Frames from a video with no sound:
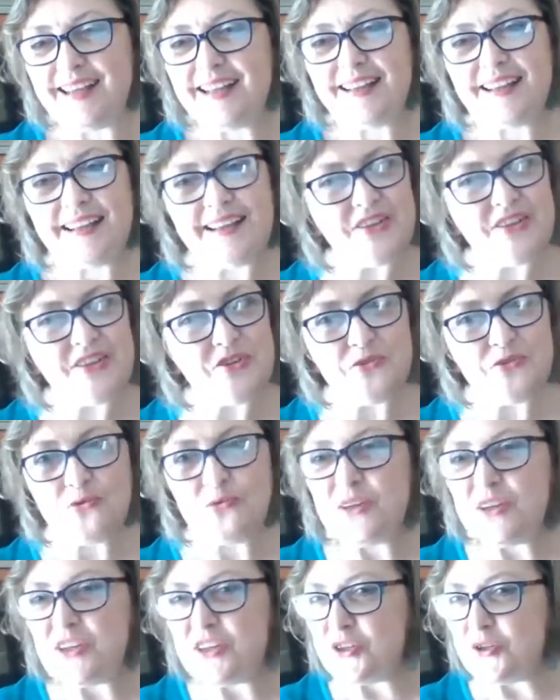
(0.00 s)
that,
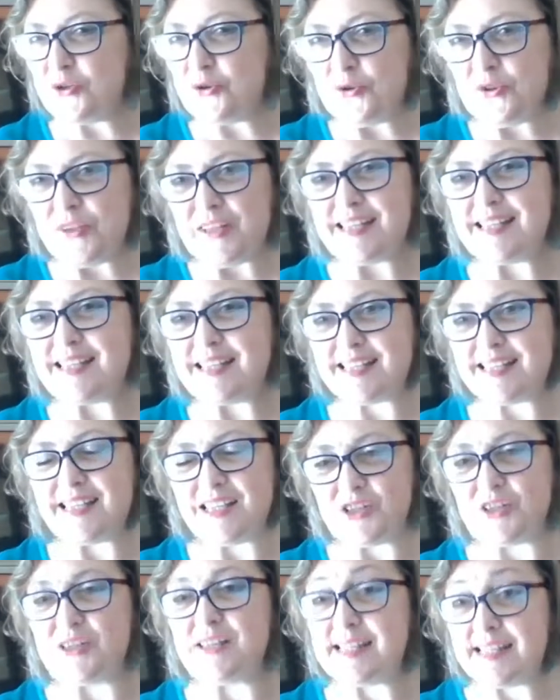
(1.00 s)
we do these
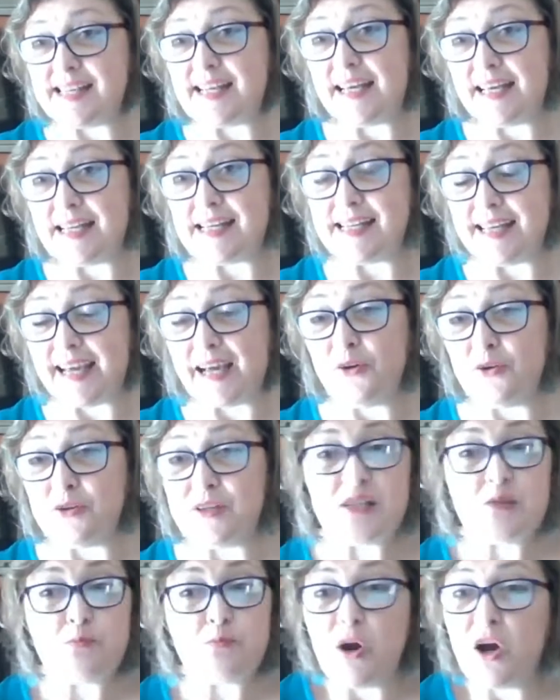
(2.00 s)
decisions day in, day out
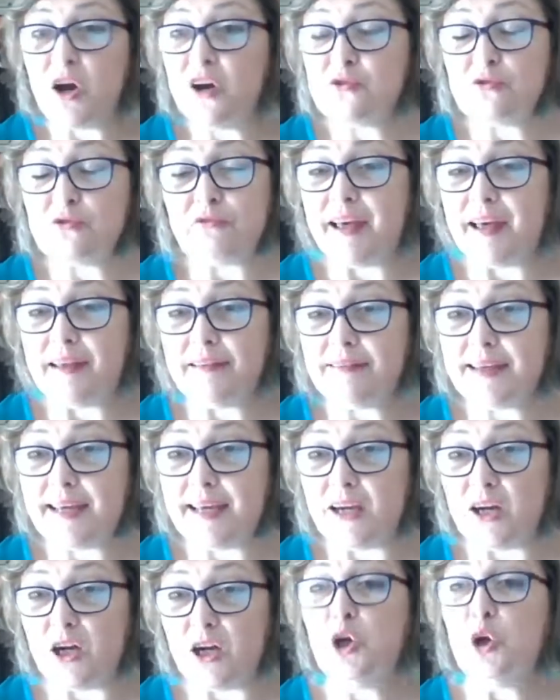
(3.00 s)
as part of
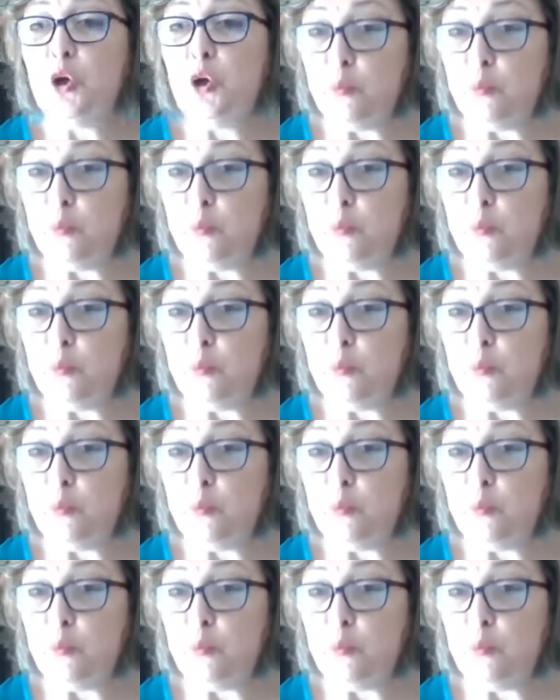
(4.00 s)
healthcare,